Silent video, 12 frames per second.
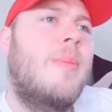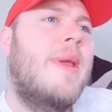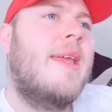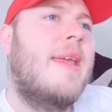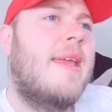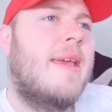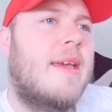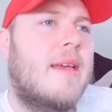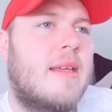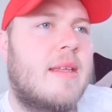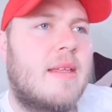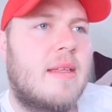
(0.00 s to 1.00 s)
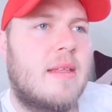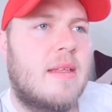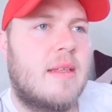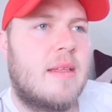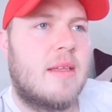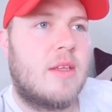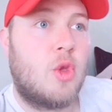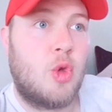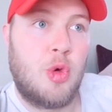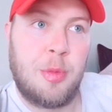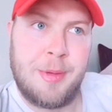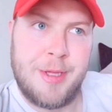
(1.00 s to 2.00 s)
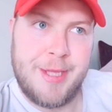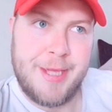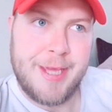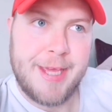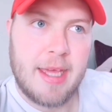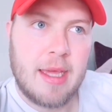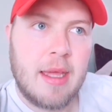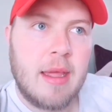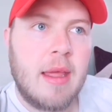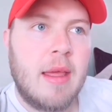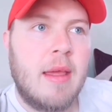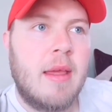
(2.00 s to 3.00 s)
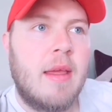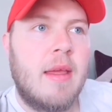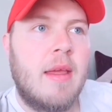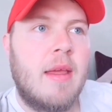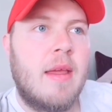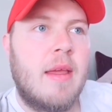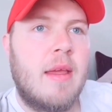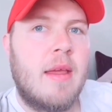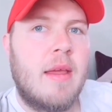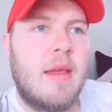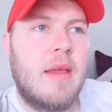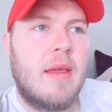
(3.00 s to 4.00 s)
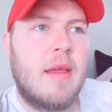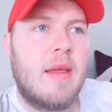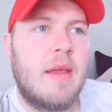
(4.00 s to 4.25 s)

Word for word: Come here. Come here. I said we're short, pet.